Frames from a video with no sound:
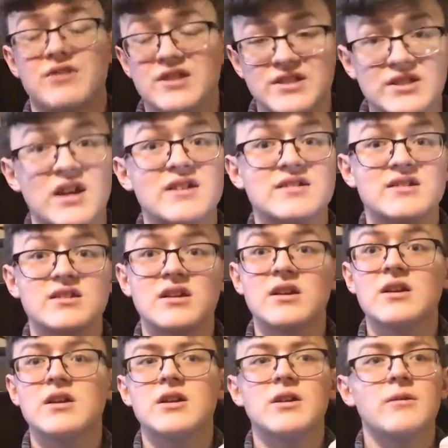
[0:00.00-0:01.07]
discuss
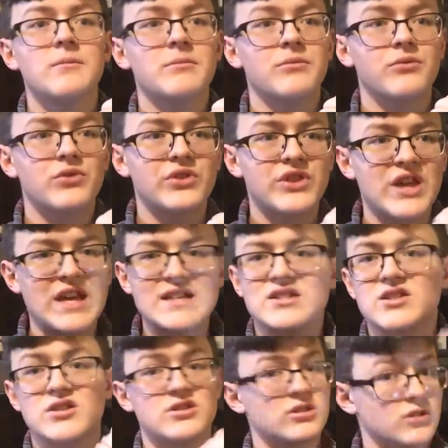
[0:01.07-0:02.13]

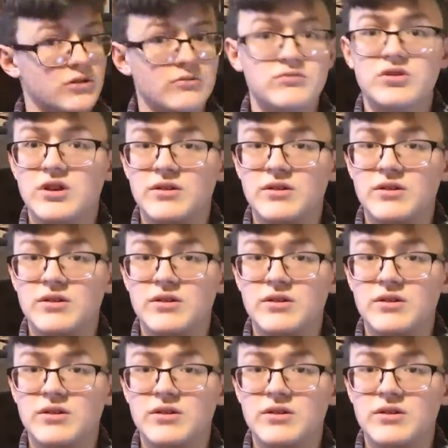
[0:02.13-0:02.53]
things to